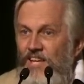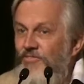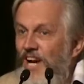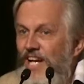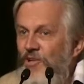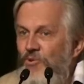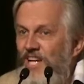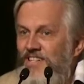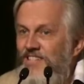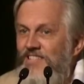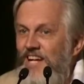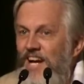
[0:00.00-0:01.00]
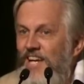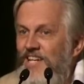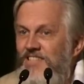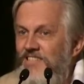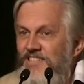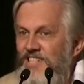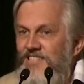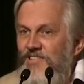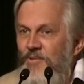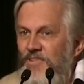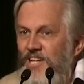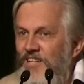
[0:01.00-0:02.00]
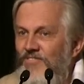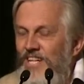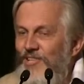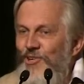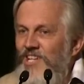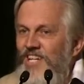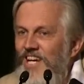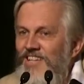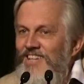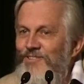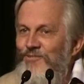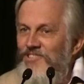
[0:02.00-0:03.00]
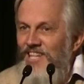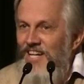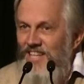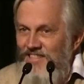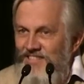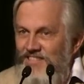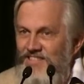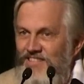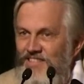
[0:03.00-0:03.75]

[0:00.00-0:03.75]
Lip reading: If I look at the sky and see something, it will not get into science.